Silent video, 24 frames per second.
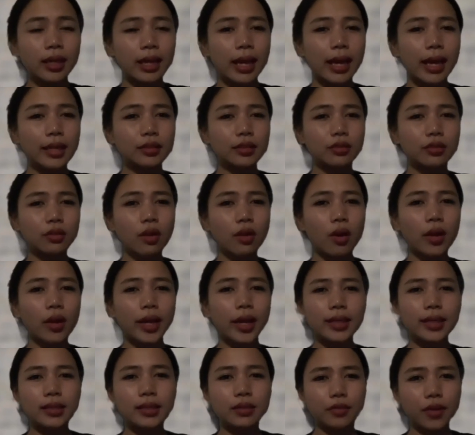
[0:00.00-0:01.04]
as long
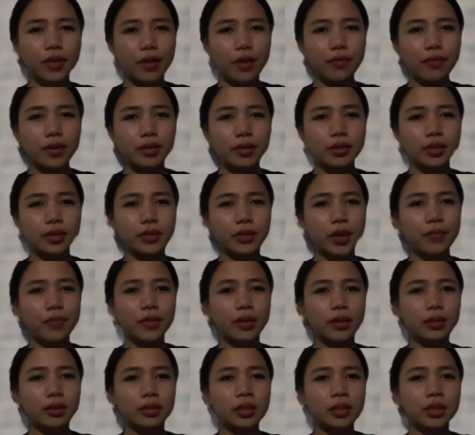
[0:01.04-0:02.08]
as drivers
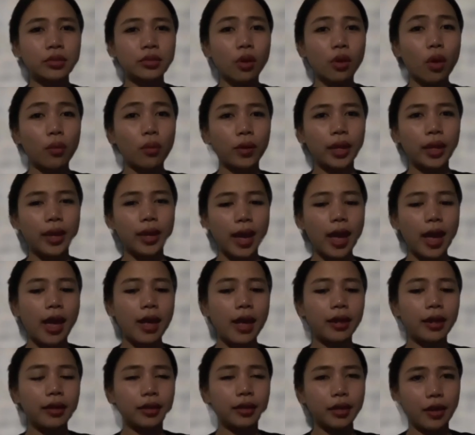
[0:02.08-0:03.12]
travel slowly
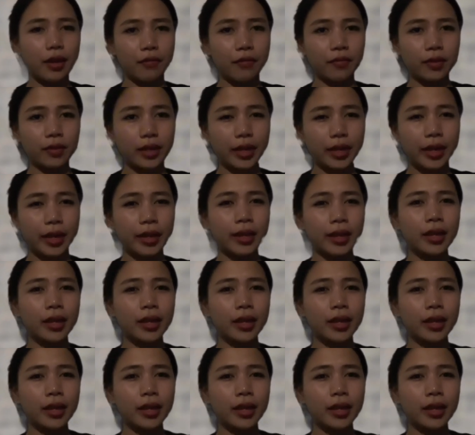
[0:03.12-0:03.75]
and carefully.